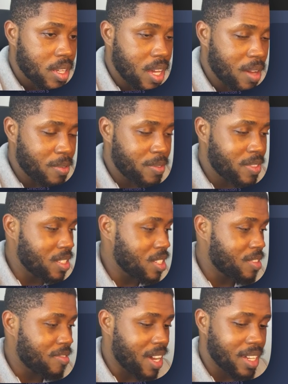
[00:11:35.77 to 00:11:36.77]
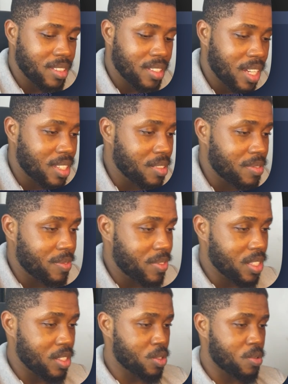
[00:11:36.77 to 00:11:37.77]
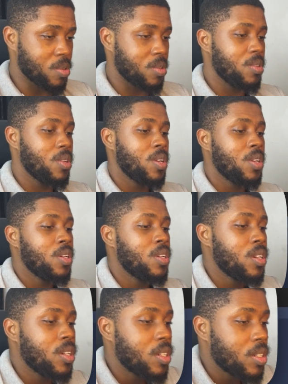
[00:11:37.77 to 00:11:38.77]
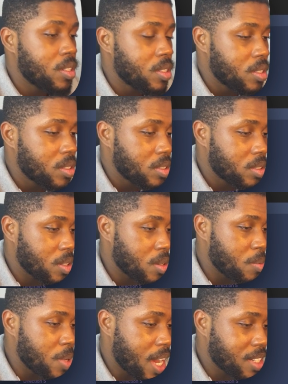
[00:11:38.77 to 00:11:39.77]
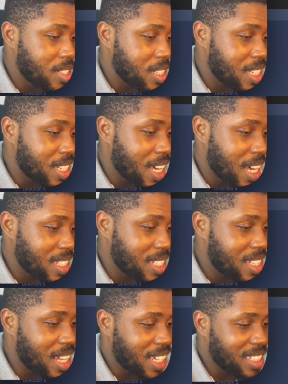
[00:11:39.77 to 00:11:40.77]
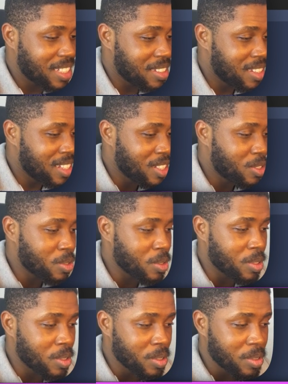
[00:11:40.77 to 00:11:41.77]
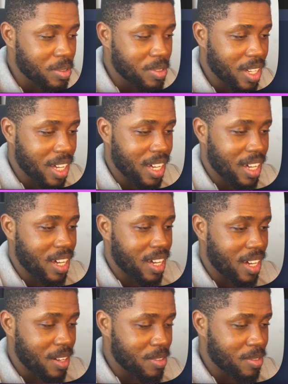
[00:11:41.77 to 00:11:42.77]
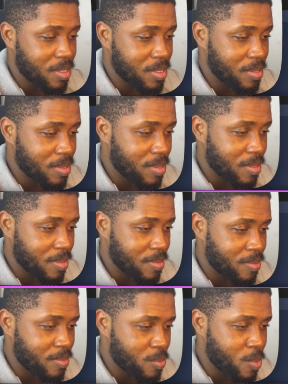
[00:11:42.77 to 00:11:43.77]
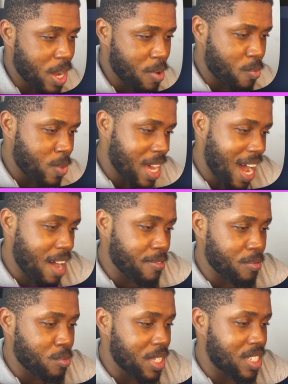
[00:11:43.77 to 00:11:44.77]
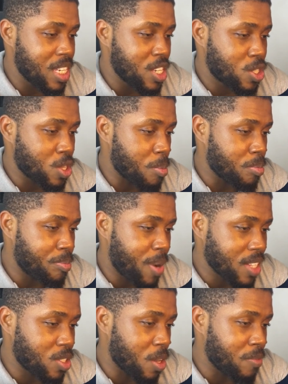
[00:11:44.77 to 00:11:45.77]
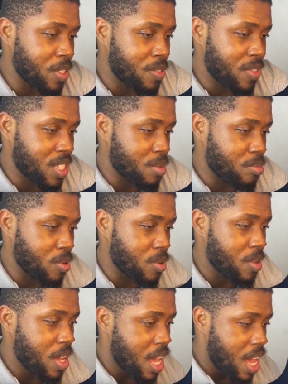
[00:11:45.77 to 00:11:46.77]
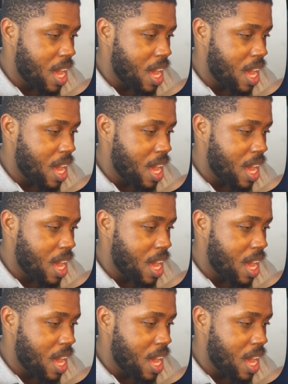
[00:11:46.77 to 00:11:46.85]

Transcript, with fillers: yeah, 15 is fine. I think 15 is cool. So we actually get that little uh, uh we have we see some parts of it visible